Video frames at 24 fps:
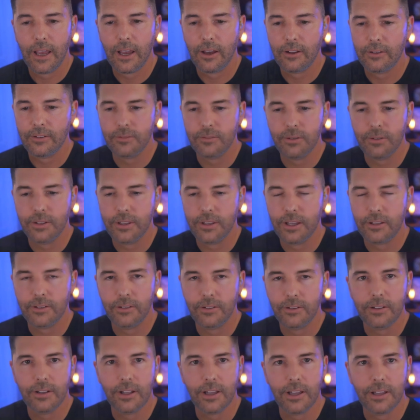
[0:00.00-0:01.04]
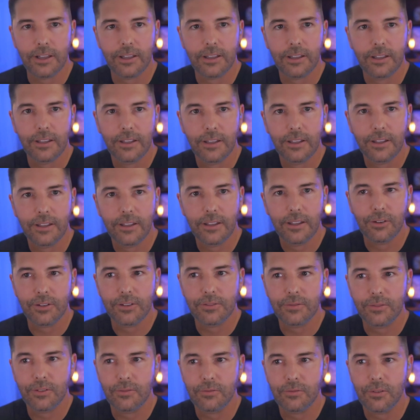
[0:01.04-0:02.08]
How did that look like,
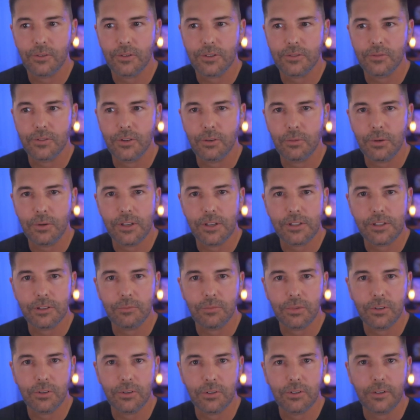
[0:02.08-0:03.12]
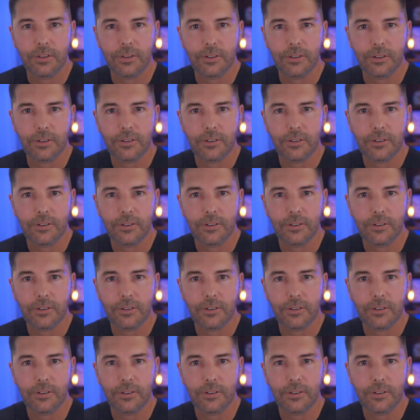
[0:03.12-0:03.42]
those first few weeks in boot